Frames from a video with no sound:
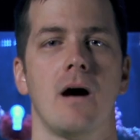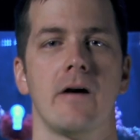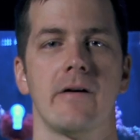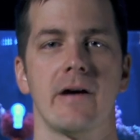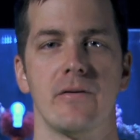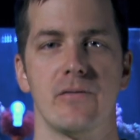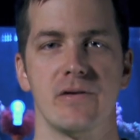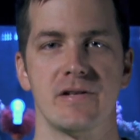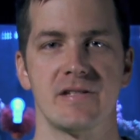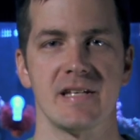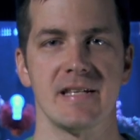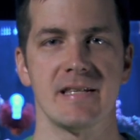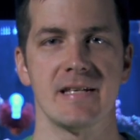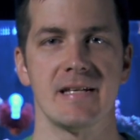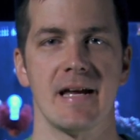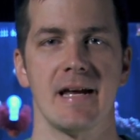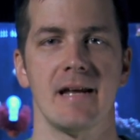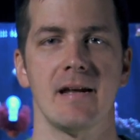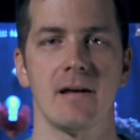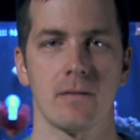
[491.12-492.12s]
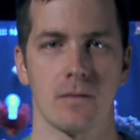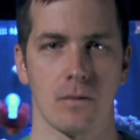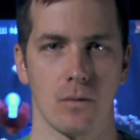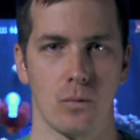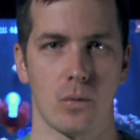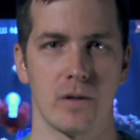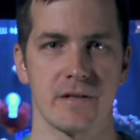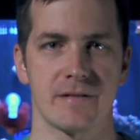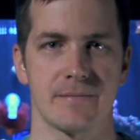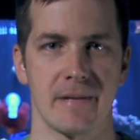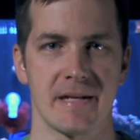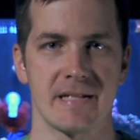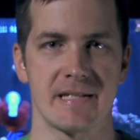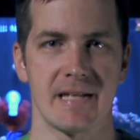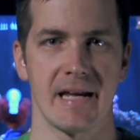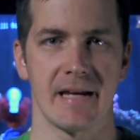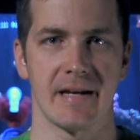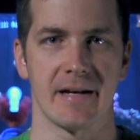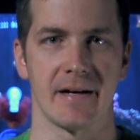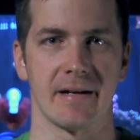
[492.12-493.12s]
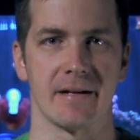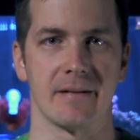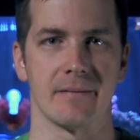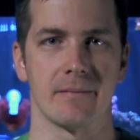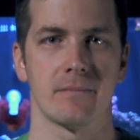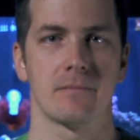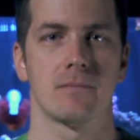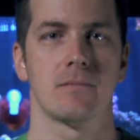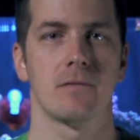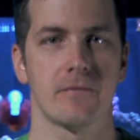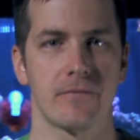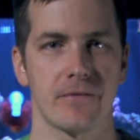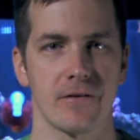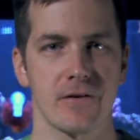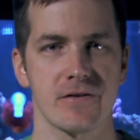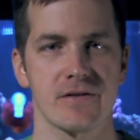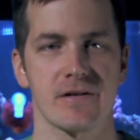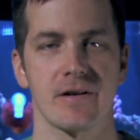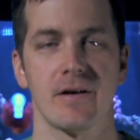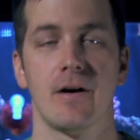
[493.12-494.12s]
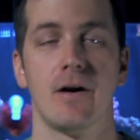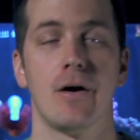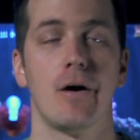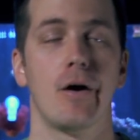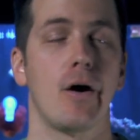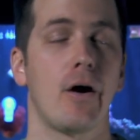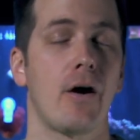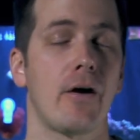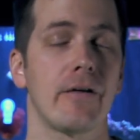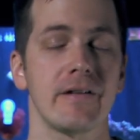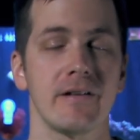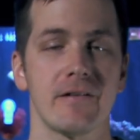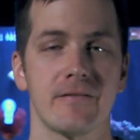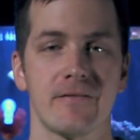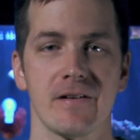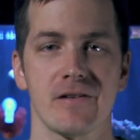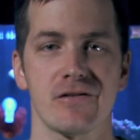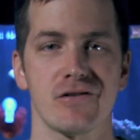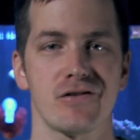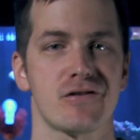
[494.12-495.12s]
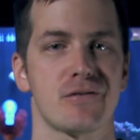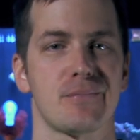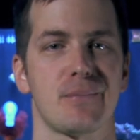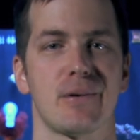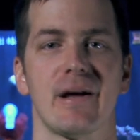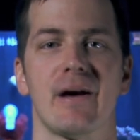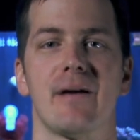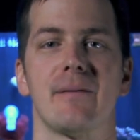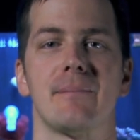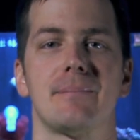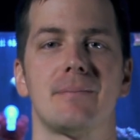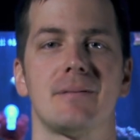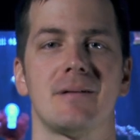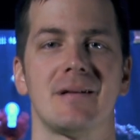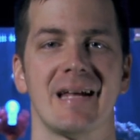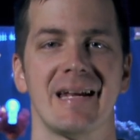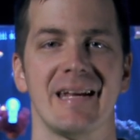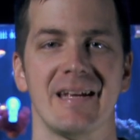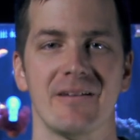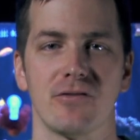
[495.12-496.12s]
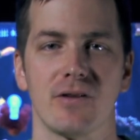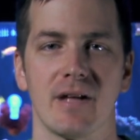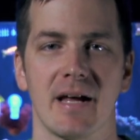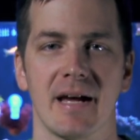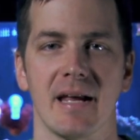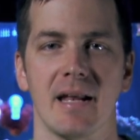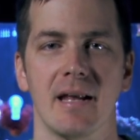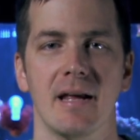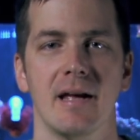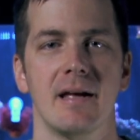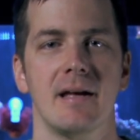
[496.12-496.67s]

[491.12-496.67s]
All right, we've seen the data. What's my take on it? First, all these fixtures put out plenty of light.